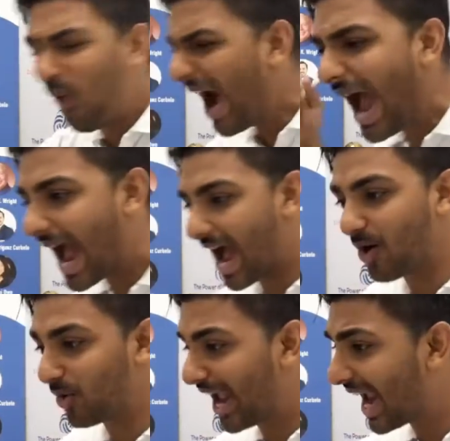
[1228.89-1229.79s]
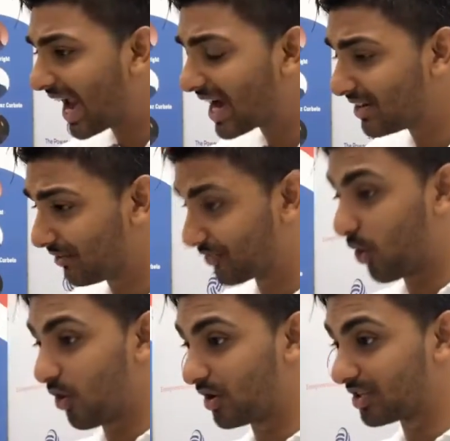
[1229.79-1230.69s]
Wow! And of
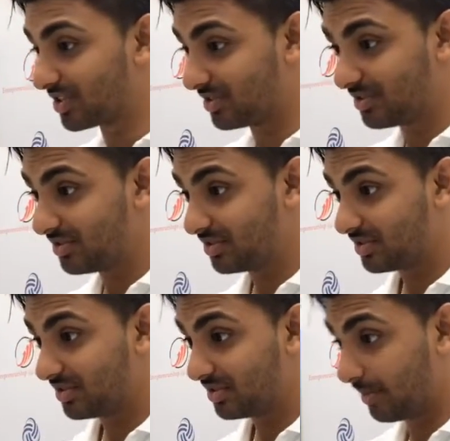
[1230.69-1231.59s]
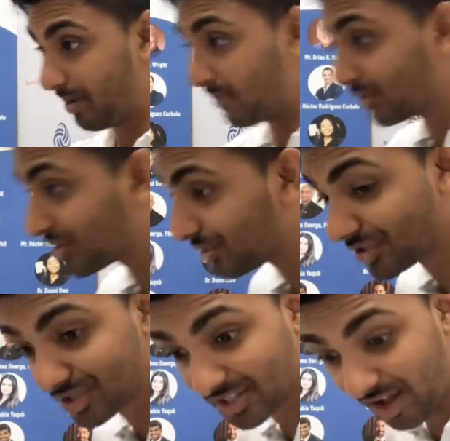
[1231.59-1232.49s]
course, the publisher
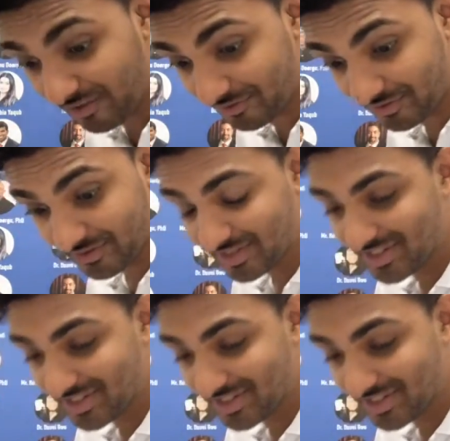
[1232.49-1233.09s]
yourself.